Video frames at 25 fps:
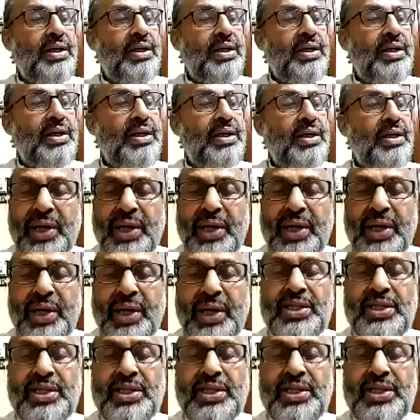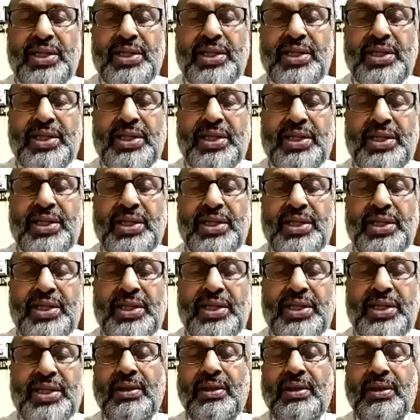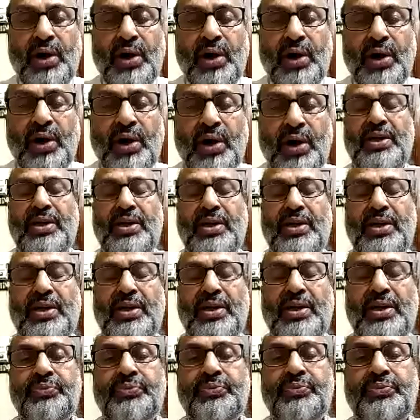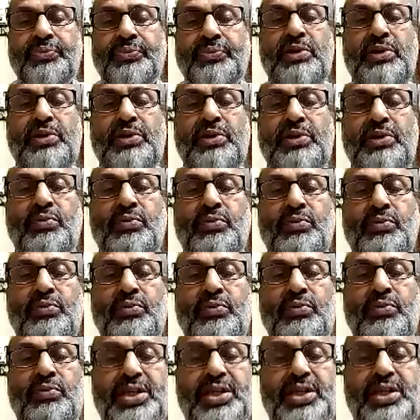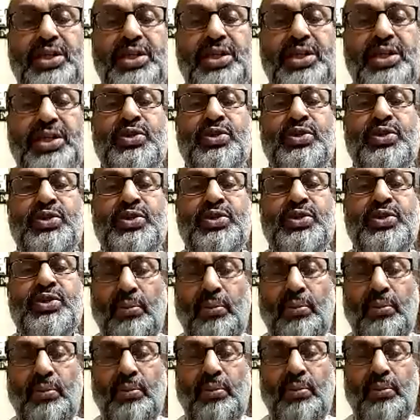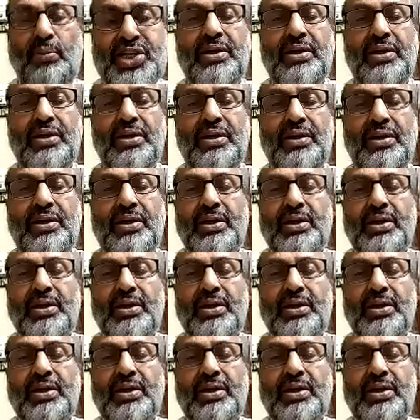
freedom for themselves because they have been victims of domination.